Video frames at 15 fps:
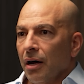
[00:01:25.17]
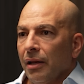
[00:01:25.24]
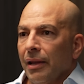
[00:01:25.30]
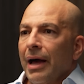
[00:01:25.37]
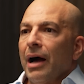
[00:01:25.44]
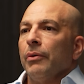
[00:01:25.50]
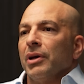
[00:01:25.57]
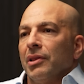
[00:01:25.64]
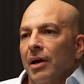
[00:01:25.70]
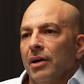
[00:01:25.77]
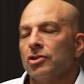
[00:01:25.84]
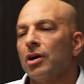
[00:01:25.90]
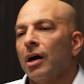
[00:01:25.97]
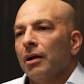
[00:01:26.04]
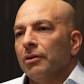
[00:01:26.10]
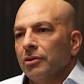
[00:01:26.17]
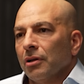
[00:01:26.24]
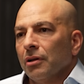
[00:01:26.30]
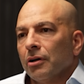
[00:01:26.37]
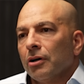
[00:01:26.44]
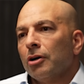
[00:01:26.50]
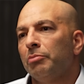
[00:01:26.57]
allowing that child to
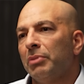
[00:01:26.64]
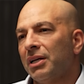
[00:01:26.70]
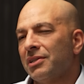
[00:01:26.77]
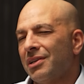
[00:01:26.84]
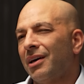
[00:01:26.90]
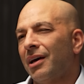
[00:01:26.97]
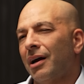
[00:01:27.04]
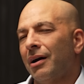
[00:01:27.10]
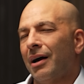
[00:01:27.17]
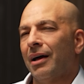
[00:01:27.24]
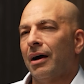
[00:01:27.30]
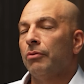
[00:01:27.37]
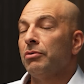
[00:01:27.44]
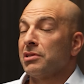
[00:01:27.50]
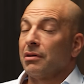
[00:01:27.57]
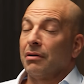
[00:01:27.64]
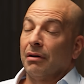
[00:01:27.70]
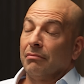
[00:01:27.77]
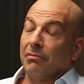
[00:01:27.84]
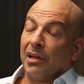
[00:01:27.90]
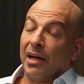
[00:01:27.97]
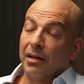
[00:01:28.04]
learn. Because again, I, I always
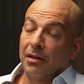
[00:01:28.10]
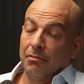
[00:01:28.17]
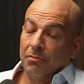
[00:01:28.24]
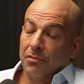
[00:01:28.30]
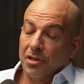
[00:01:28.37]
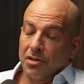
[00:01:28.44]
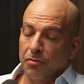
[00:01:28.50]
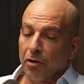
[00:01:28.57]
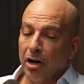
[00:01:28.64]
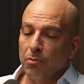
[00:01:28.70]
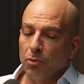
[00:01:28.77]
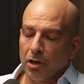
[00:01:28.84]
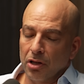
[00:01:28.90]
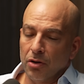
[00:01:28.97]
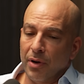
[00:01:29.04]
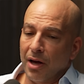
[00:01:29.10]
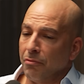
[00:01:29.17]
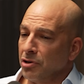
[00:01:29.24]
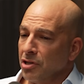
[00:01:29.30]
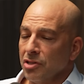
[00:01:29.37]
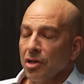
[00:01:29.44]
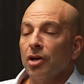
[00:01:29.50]
like this framework you have,
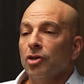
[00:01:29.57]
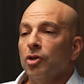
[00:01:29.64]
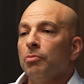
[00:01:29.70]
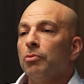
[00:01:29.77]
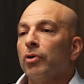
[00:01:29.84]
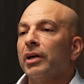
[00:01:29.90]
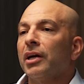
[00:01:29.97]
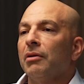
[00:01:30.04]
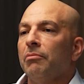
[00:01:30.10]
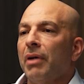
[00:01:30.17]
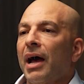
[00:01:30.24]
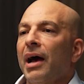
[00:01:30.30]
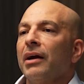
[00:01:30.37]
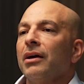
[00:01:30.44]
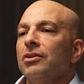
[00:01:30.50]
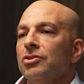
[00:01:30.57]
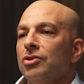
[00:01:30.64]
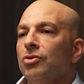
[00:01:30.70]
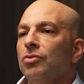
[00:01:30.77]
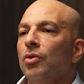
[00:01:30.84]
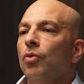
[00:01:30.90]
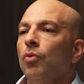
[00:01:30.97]
which is you bring it back
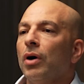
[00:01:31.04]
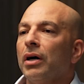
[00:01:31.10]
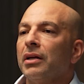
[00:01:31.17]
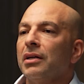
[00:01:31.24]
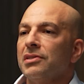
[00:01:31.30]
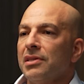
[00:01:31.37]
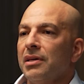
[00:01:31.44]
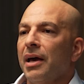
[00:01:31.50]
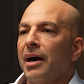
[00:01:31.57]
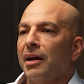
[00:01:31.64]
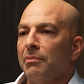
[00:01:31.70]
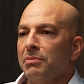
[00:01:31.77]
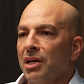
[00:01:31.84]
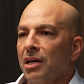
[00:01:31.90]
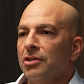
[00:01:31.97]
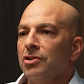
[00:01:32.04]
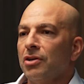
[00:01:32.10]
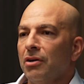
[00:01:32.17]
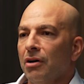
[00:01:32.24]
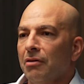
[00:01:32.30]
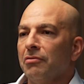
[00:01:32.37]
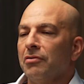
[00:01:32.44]
to what is the
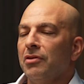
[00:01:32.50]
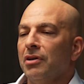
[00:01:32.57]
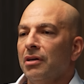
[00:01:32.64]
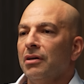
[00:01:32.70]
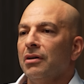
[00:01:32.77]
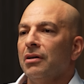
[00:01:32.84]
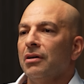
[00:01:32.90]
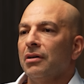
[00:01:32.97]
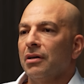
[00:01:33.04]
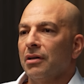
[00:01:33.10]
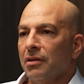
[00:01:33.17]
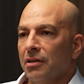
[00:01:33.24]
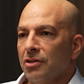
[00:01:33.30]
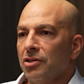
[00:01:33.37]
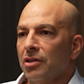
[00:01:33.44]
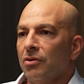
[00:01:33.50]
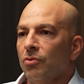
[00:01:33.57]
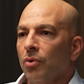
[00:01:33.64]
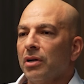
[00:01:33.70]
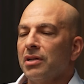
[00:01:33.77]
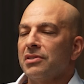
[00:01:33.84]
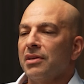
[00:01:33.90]
adaptation of the condition?
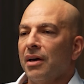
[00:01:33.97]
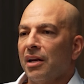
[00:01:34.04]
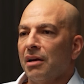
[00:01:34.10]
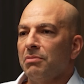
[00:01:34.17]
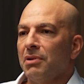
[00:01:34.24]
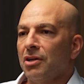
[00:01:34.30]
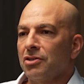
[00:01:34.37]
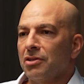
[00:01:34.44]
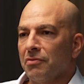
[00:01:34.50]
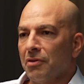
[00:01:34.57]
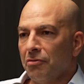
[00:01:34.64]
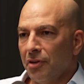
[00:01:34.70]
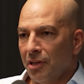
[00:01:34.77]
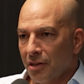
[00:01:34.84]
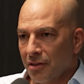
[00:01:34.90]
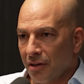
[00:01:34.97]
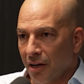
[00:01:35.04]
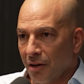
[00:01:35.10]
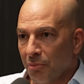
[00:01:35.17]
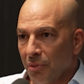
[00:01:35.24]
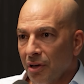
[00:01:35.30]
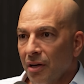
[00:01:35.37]
What is the adaptation of the
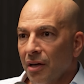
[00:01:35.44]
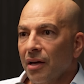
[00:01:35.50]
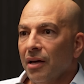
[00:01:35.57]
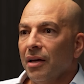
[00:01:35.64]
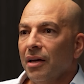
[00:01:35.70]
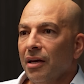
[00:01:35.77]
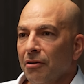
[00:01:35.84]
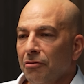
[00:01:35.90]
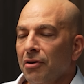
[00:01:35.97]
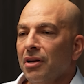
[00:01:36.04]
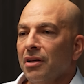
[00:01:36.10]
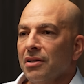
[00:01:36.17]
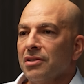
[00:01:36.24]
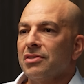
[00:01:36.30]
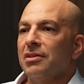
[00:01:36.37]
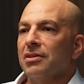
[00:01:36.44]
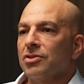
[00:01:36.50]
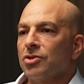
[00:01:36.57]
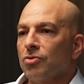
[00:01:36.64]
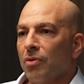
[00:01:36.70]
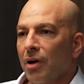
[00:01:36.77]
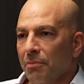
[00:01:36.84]
phenotype? Yeah. If it is
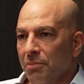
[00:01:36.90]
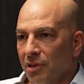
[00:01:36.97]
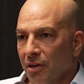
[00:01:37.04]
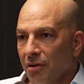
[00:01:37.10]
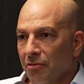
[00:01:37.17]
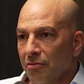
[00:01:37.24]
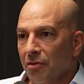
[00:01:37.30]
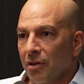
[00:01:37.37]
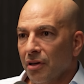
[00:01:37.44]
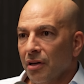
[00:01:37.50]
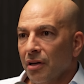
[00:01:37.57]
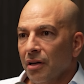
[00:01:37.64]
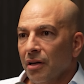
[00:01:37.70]
disruptive,